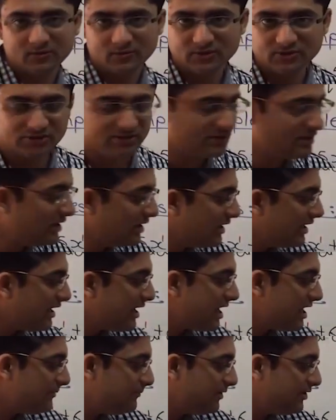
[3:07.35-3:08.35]
equation.
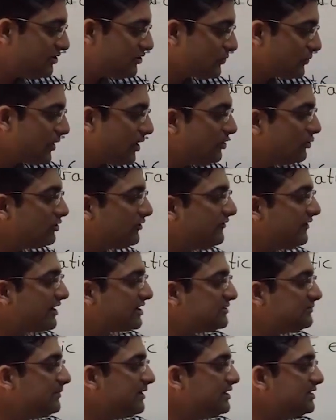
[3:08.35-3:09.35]
I repeat, square root of
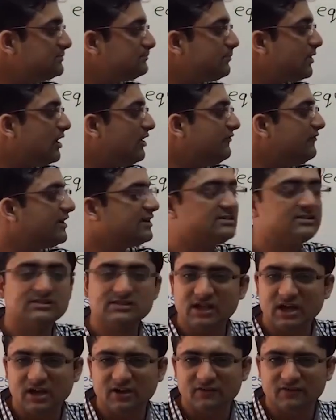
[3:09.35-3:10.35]
x means power of x
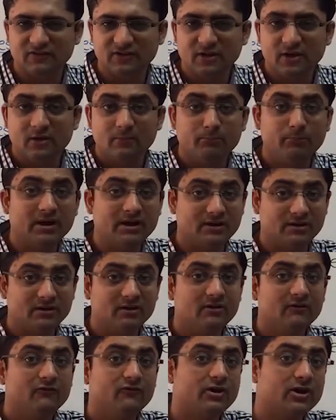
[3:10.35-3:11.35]
is half. But
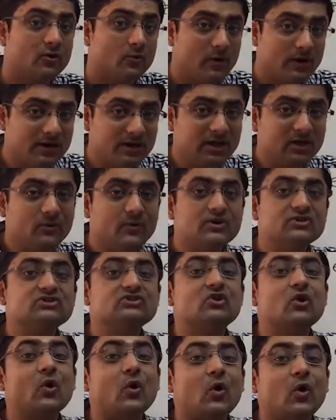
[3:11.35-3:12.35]
for a quadratic
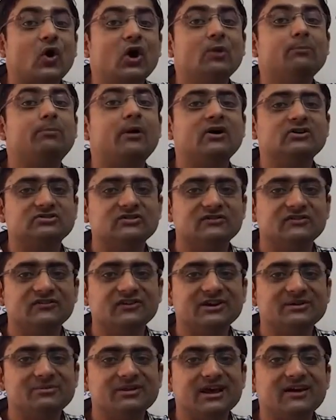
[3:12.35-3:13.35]
equation, all powers of the
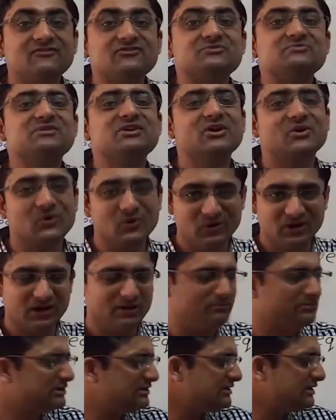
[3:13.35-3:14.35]
variable have to be whole
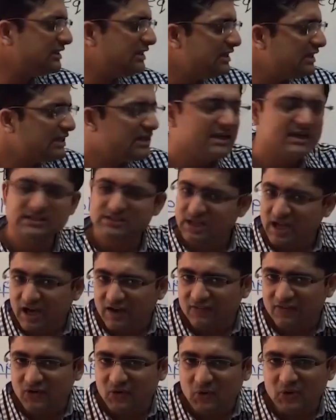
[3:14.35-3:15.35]
numbers. Is
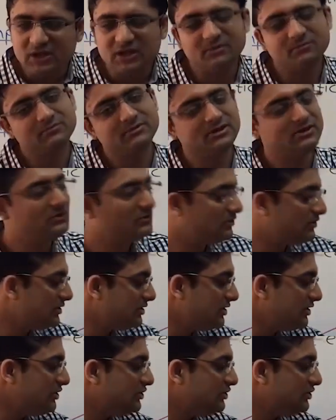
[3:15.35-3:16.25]
half a whole number? No.